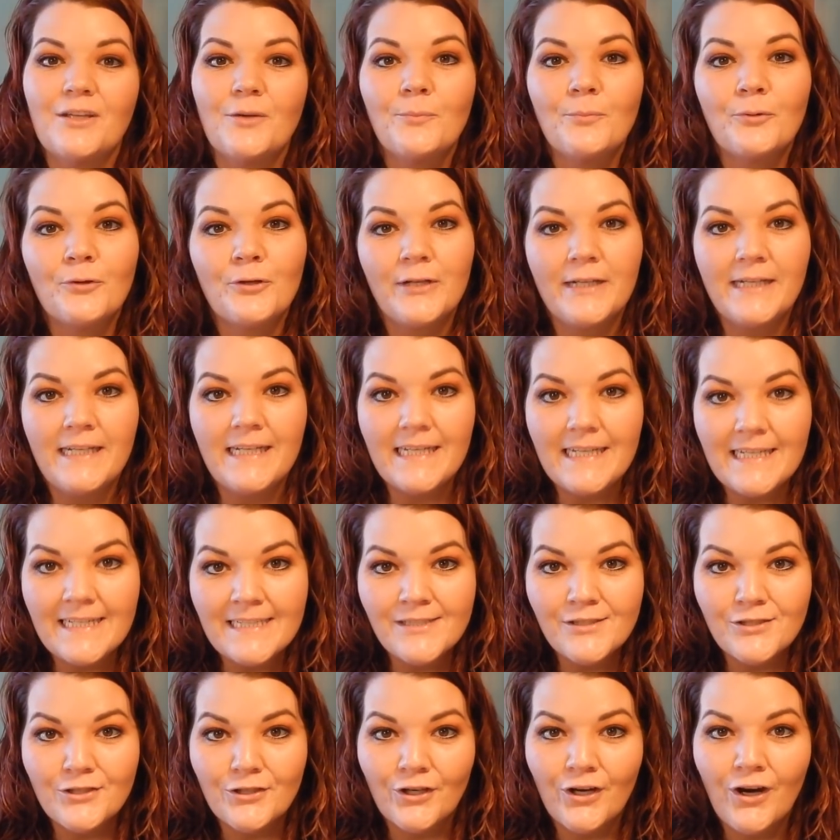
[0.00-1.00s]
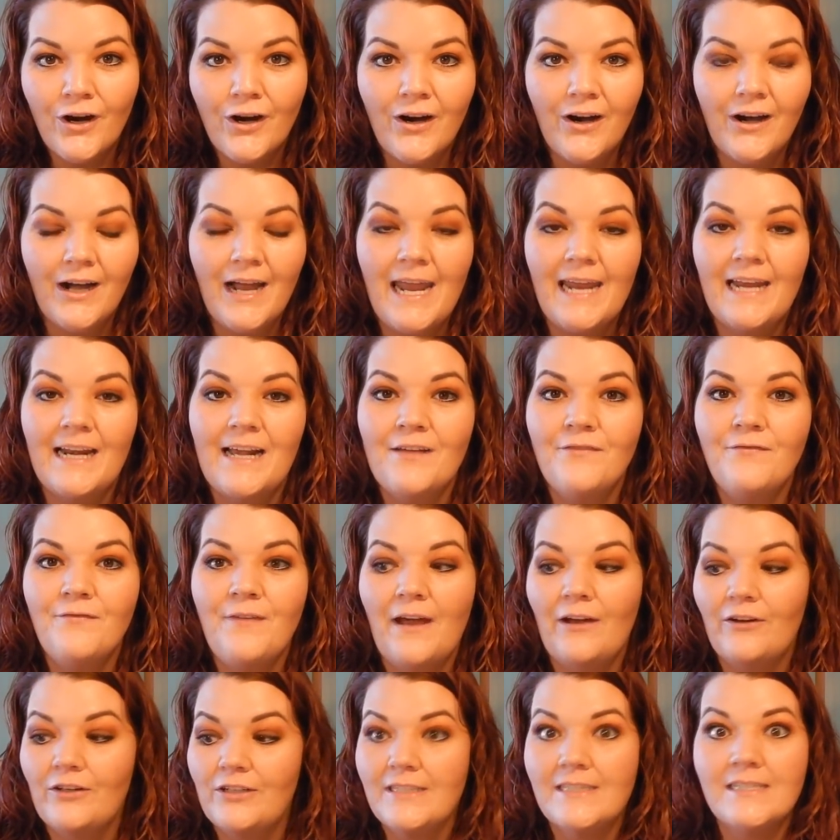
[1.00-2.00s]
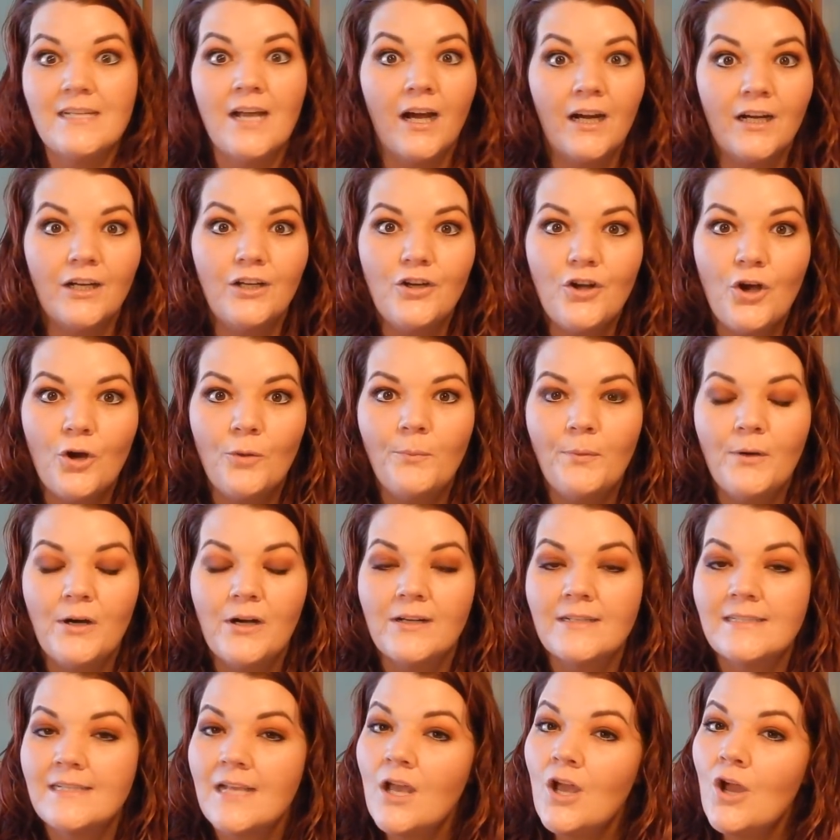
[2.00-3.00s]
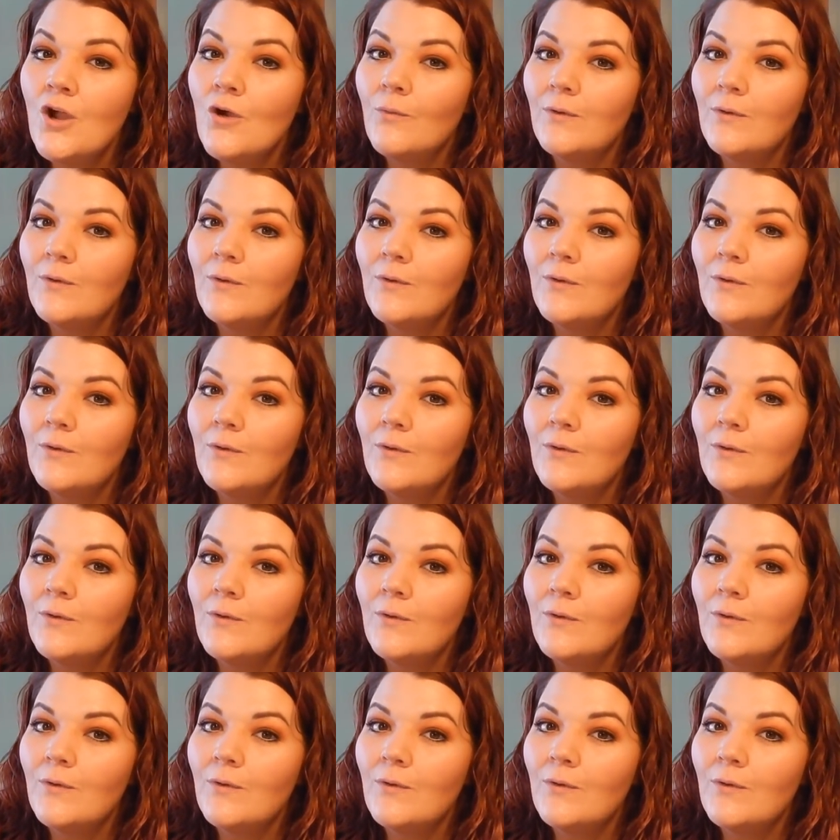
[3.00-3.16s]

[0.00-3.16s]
the pre-Easter haul and I found a ton of notebooks,